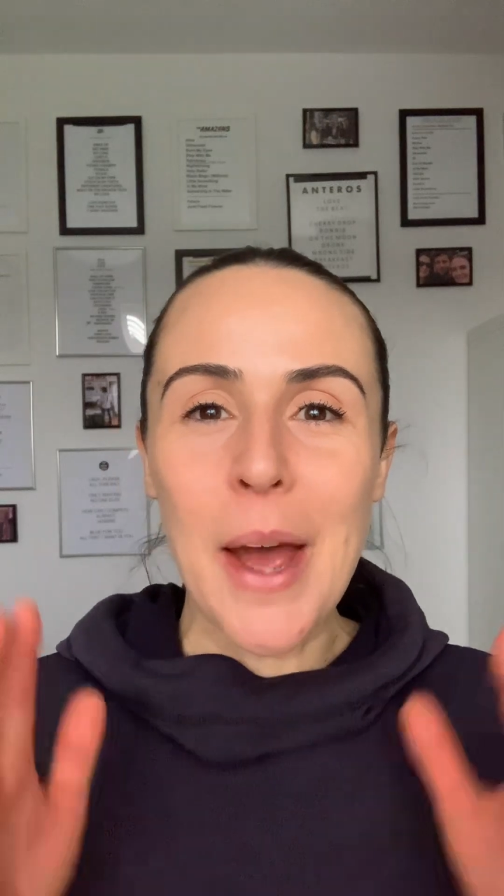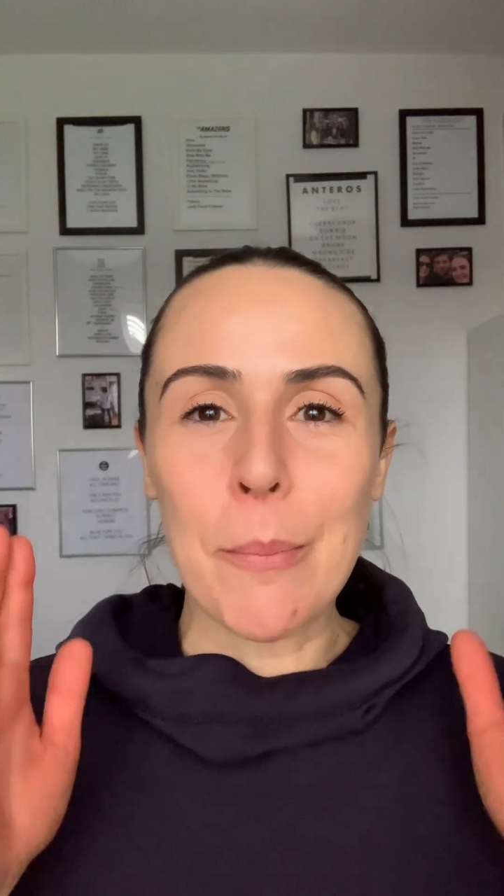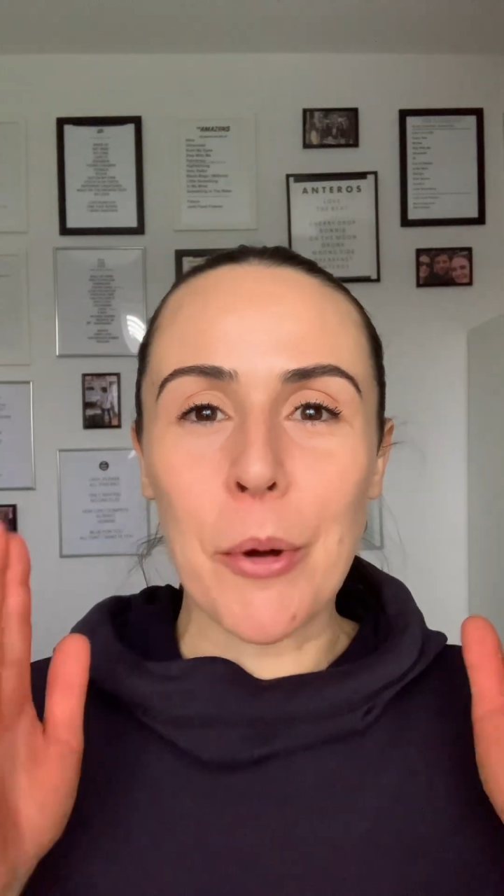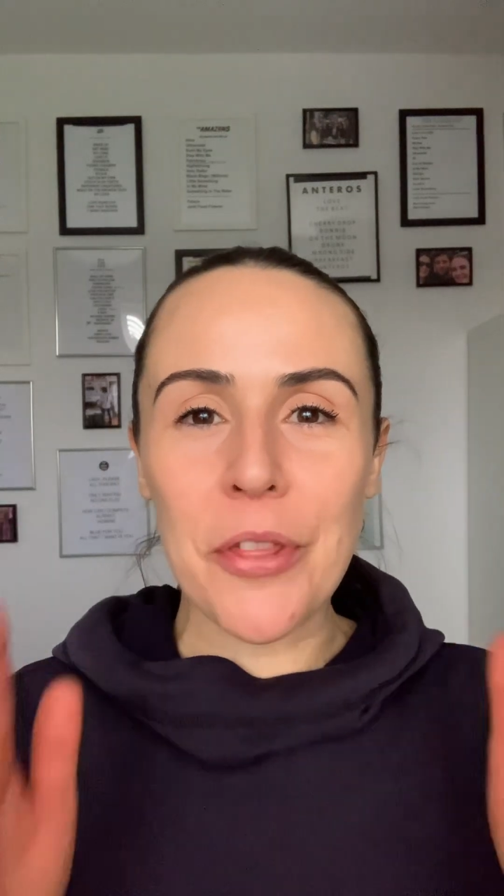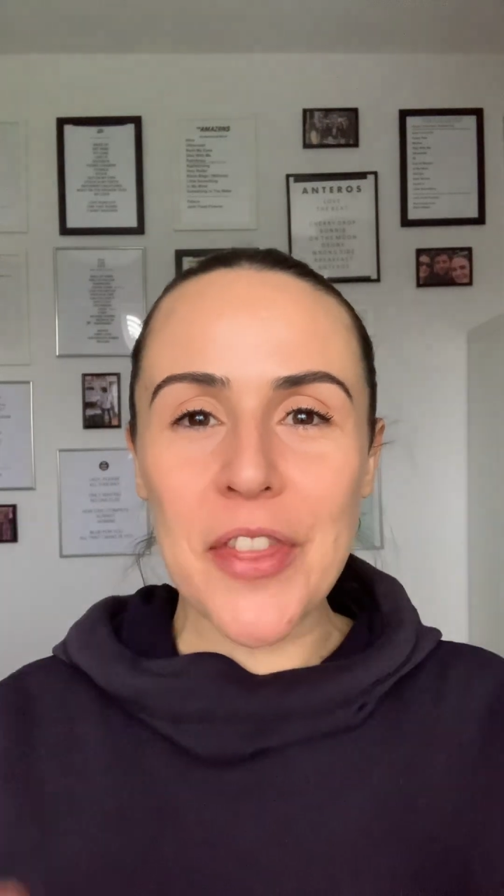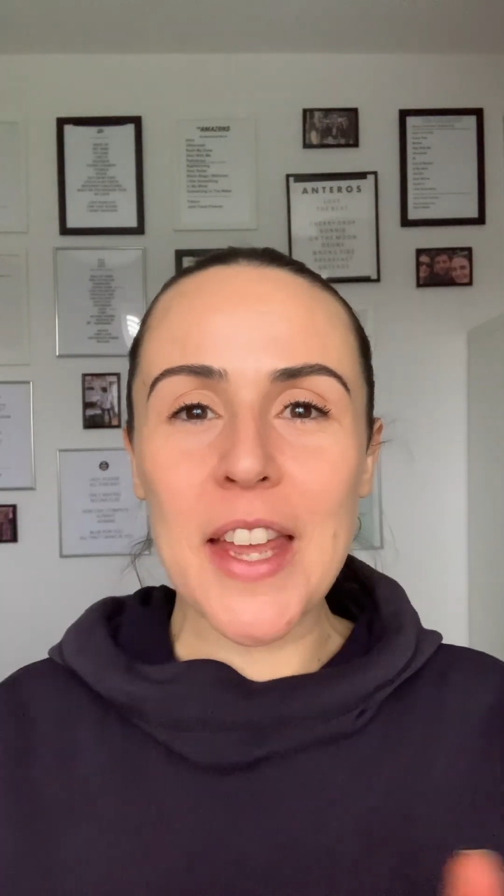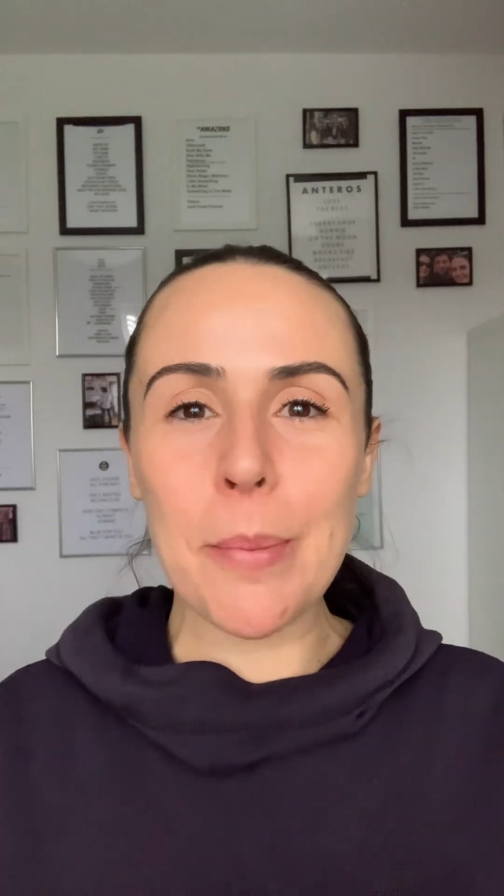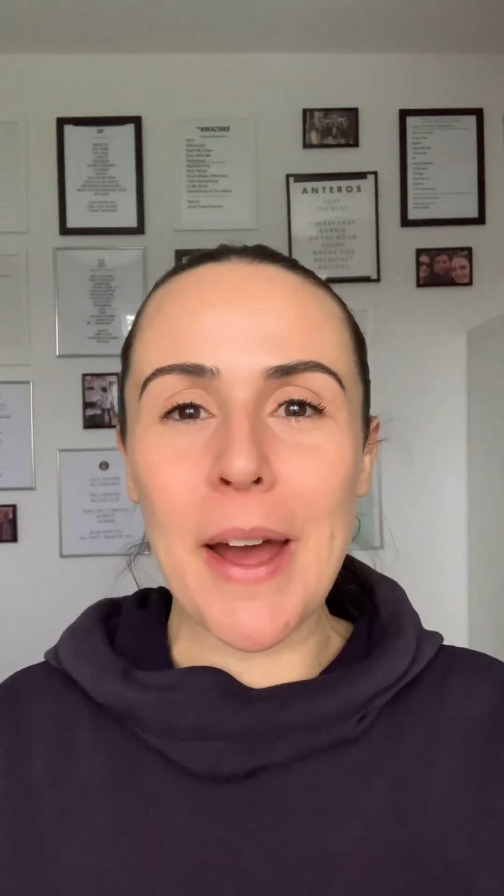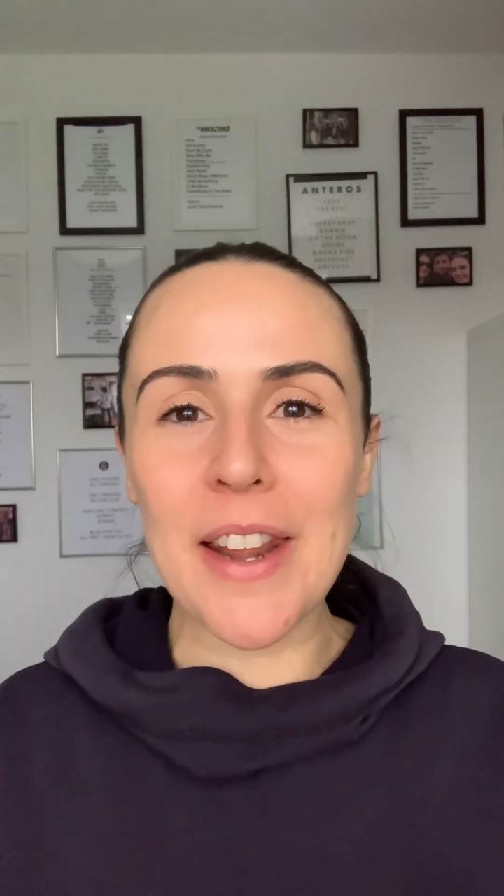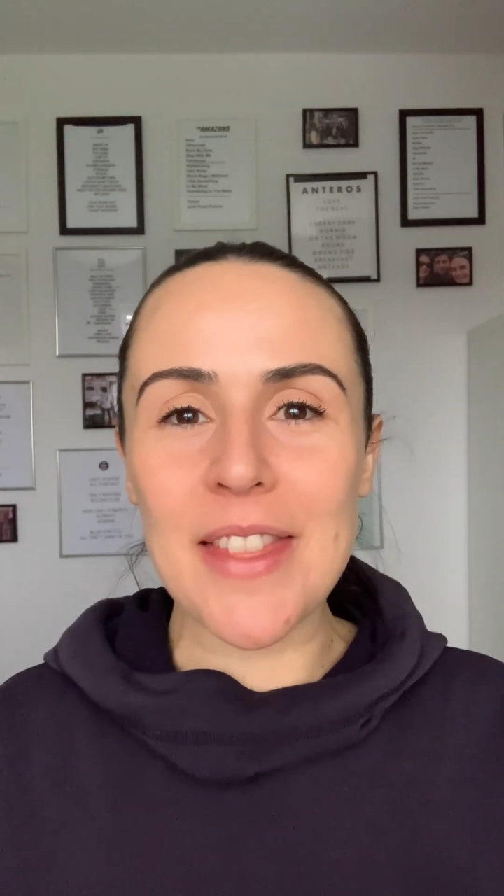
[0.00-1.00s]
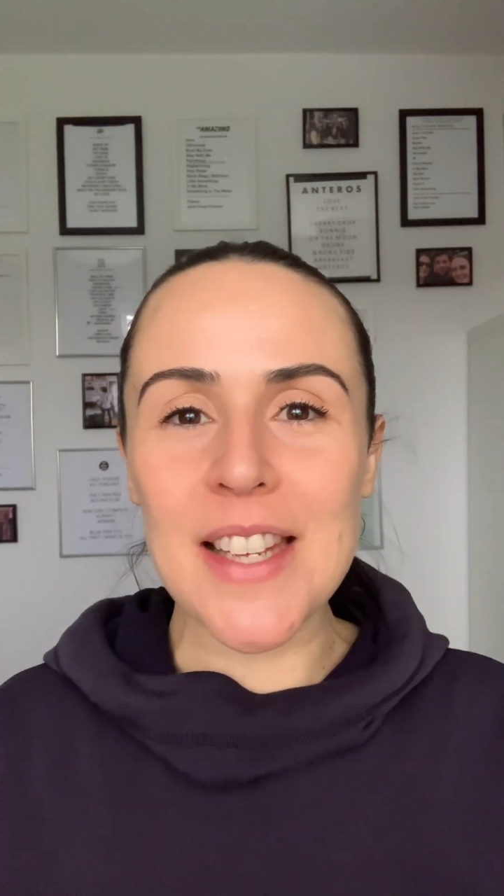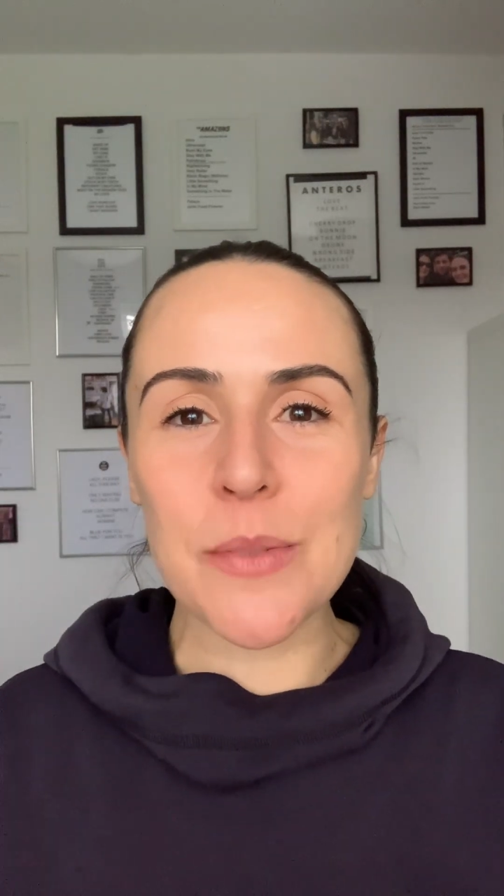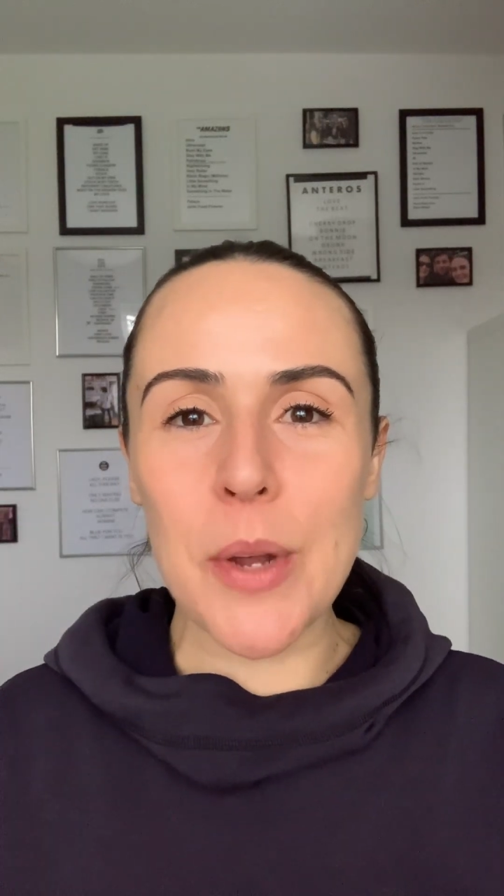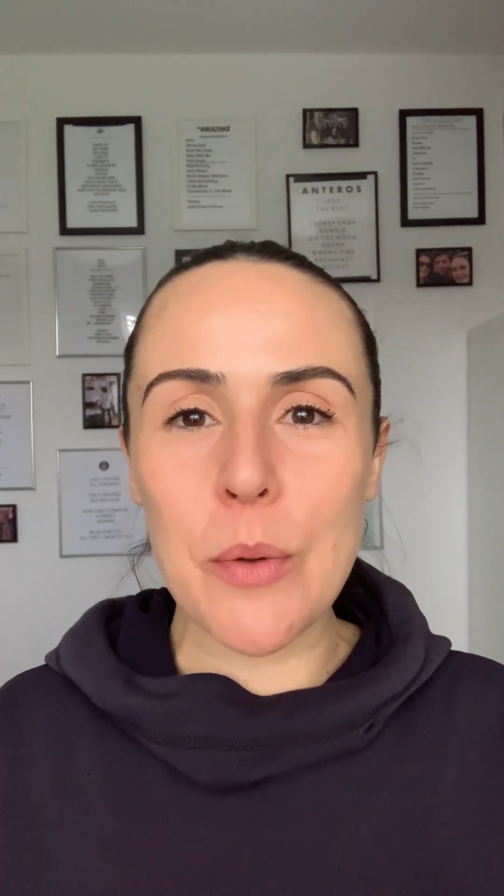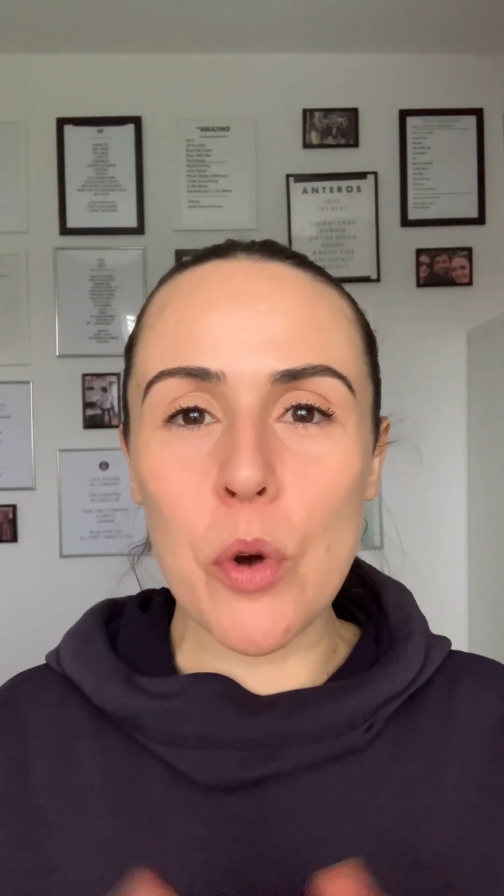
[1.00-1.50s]
But think about it
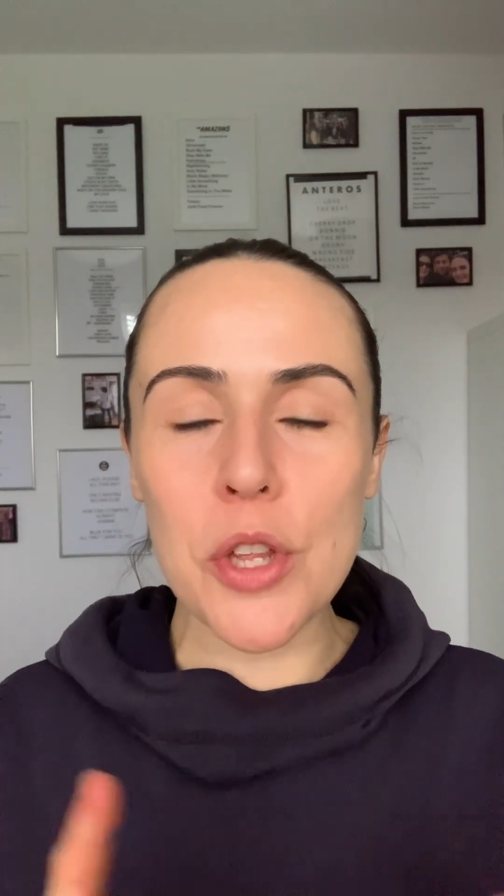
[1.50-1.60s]
this week,